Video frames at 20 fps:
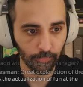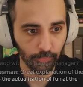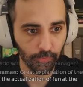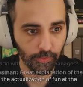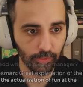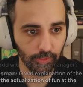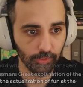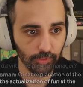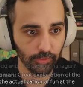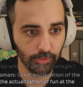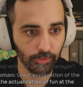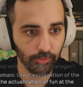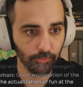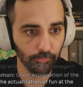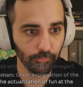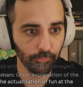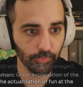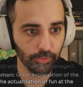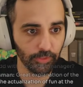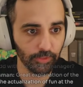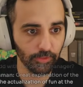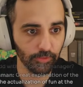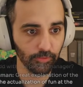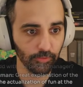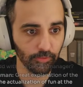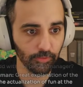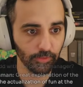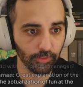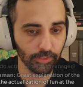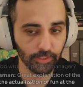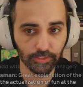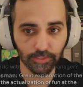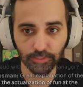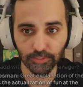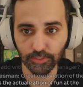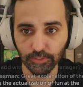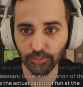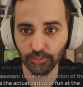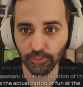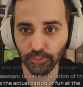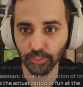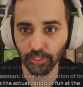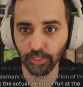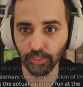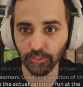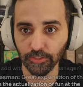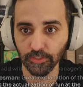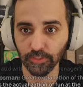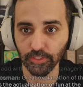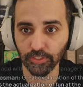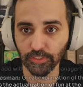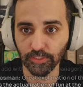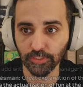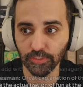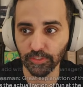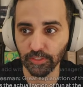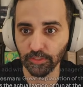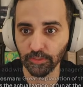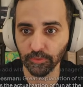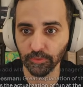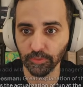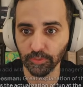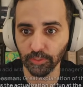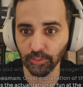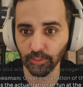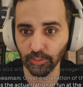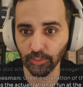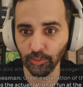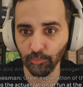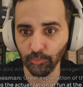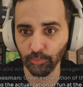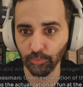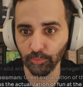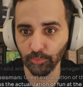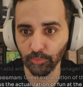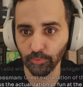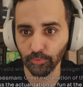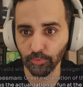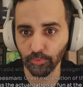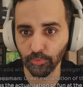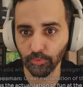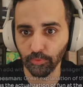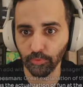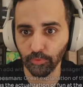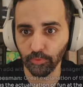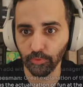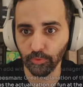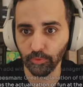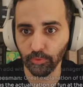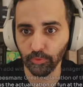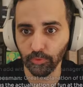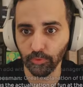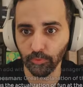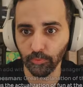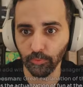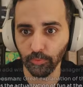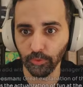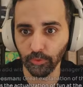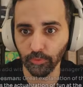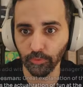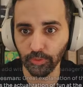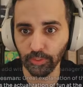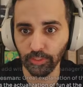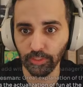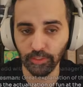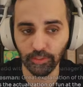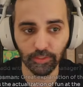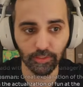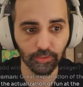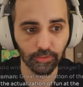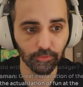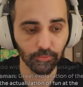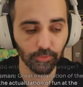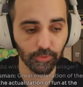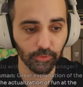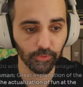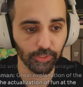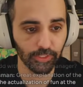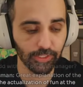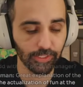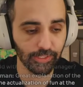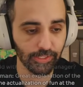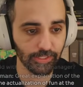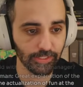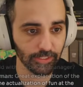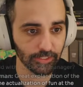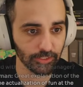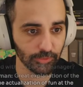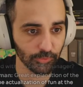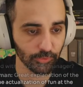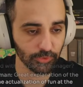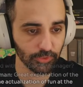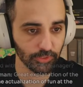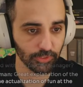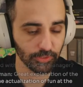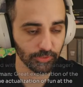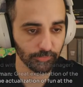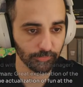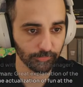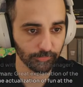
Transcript: And let's change the cell type. We don't need any decimals here.